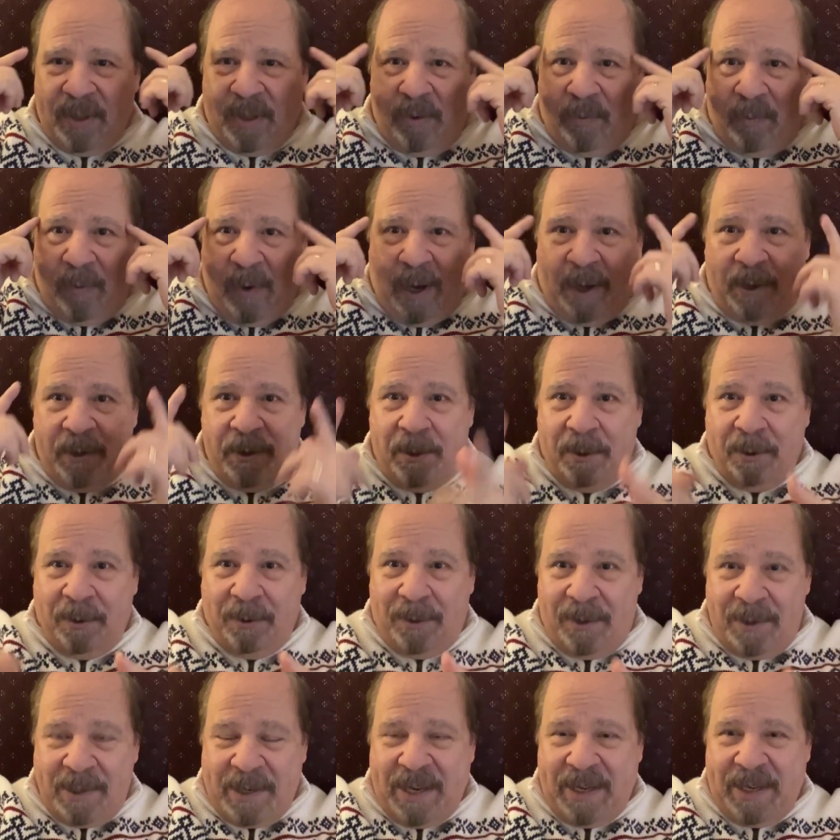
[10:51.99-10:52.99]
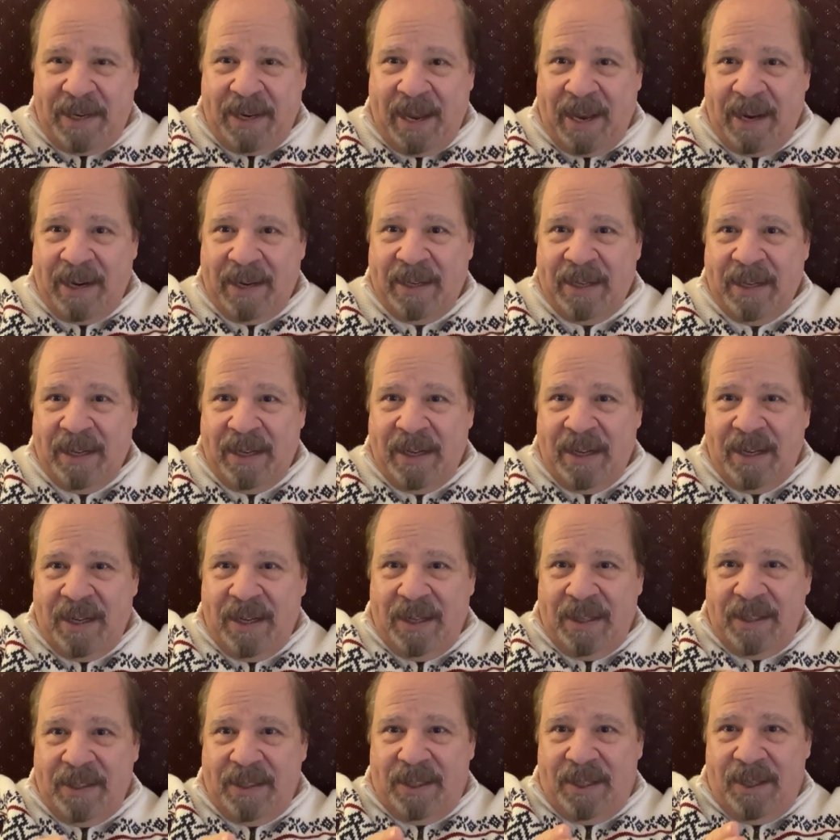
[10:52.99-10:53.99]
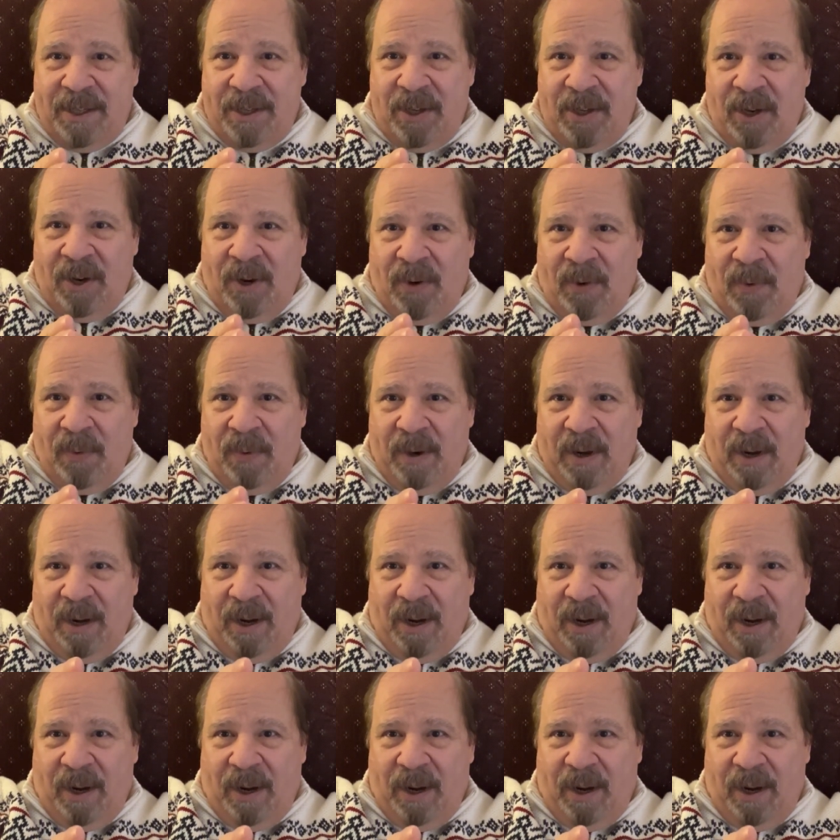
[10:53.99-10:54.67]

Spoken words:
that while you're looking at it, to know,